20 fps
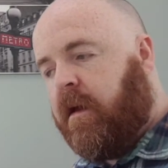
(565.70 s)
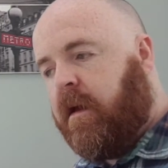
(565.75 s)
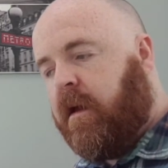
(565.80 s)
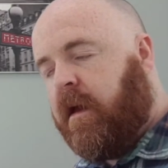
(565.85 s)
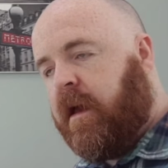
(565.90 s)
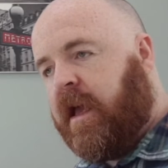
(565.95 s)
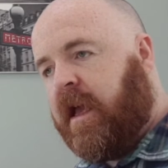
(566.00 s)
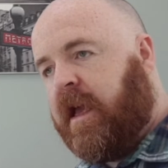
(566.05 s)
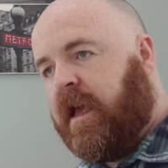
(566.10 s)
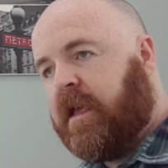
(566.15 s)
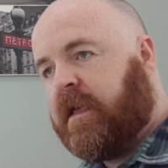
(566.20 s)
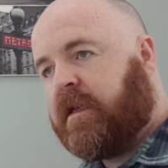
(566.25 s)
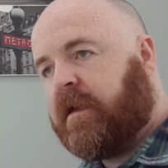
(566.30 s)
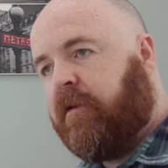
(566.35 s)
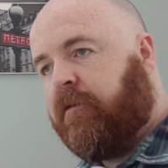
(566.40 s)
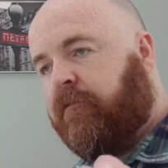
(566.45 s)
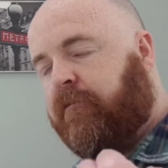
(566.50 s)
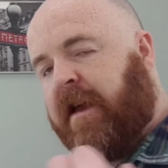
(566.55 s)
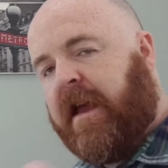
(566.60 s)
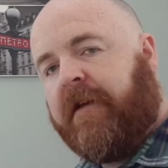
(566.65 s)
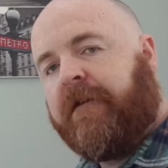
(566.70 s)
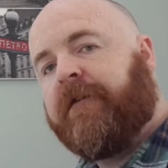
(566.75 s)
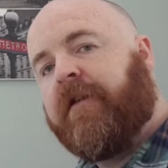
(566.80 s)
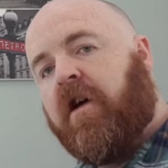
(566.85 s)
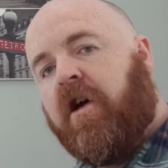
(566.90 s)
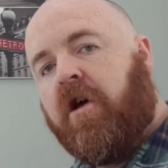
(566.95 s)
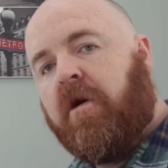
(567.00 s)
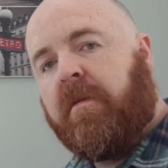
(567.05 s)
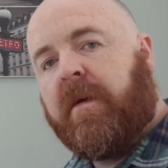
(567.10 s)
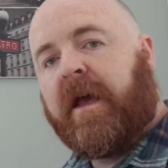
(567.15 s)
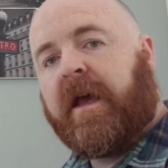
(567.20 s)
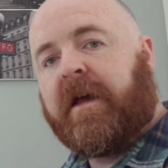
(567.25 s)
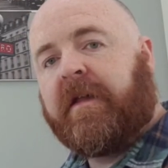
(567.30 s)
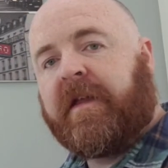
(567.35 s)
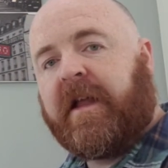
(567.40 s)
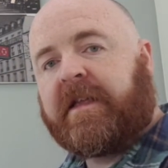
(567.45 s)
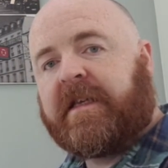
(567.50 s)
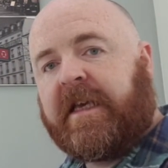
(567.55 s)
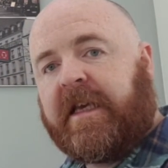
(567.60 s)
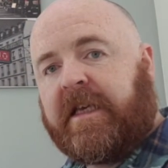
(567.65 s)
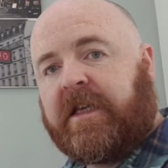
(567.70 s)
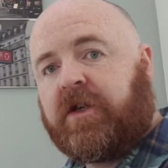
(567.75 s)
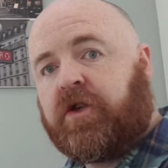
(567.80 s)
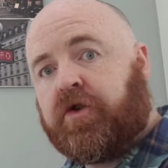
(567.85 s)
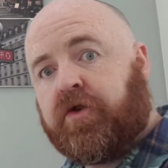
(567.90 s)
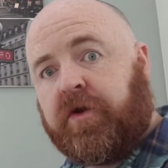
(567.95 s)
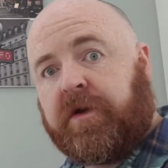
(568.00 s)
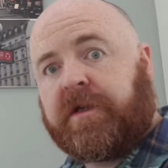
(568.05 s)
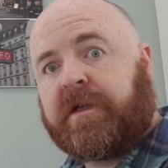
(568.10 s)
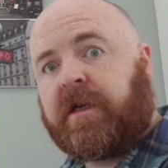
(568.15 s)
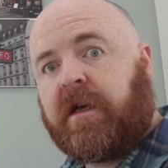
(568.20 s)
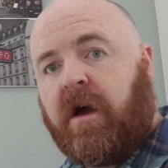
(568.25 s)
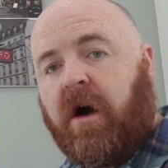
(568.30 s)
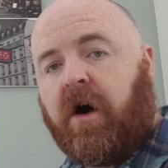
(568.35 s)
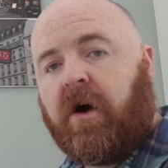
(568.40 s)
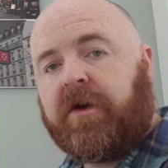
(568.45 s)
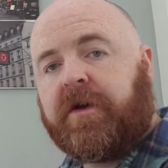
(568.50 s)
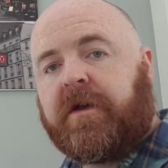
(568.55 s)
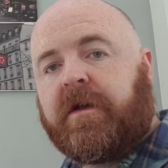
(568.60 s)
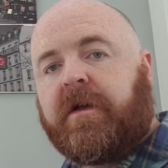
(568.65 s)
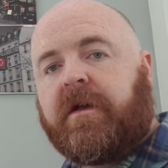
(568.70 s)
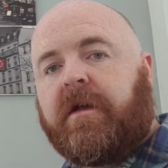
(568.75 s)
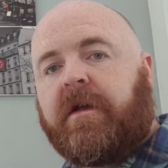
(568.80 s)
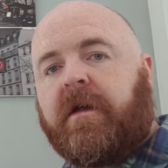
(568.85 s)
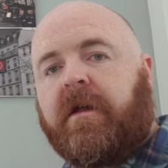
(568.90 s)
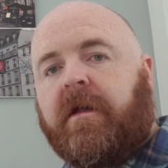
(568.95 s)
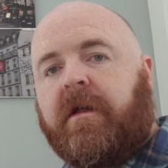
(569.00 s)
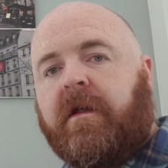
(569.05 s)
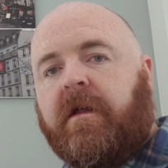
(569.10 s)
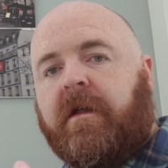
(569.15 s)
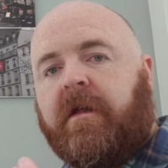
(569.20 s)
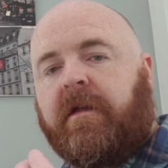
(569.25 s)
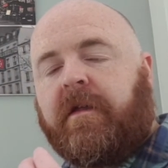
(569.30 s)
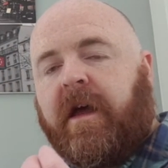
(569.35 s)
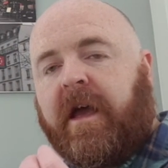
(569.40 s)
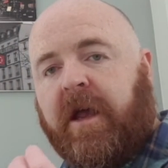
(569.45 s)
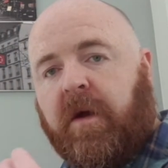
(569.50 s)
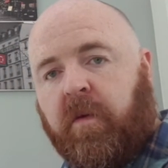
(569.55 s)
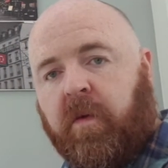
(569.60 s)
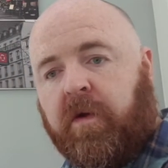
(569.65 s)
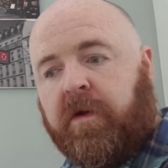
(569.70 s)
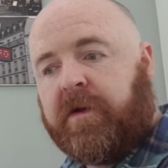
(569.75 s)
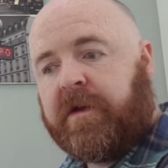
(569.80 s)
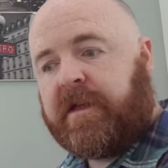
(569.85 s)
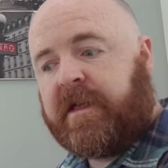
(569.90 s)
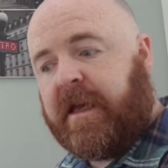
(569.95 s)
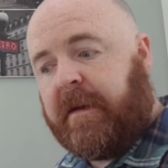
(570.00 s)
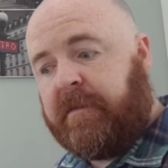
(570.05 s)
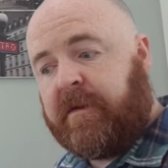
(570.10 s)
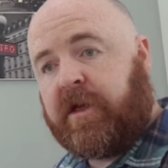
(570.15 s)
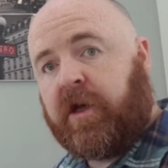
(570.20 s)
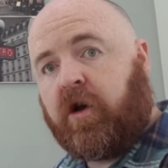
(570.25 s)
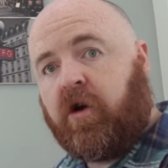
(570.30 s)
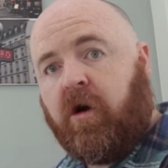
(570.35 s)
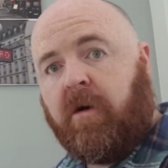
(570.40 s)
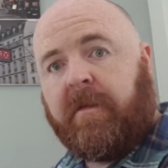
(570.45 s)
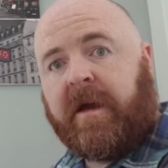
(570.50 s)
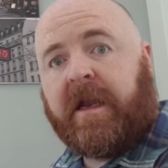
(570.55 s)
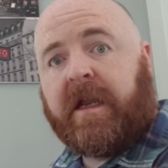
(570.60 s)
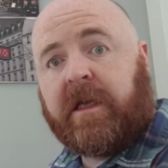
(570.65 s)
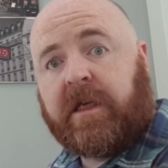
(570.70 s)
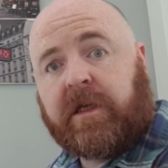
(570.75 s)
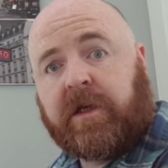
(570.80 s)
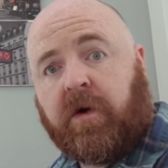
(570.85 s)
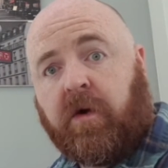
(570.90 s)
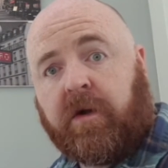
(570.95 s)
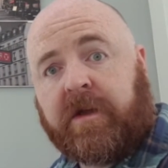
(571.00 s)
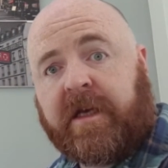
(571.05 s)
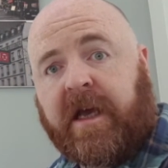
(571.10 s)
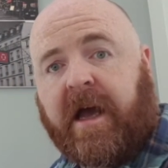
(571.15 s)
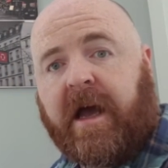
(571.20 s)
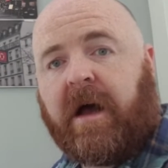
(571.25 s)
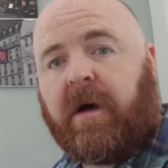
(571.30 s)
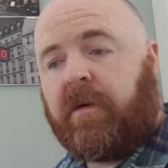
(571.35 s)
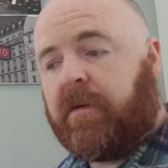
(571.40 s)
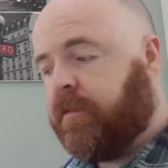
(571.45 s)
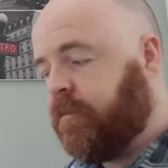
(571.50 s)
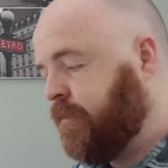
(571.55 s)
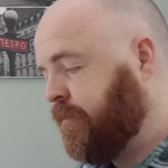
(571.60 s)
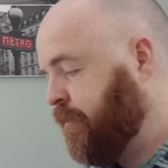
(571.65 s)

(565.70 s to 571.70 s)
He's reaffirming that he's trusts God, that he wants him to come in and sort it out.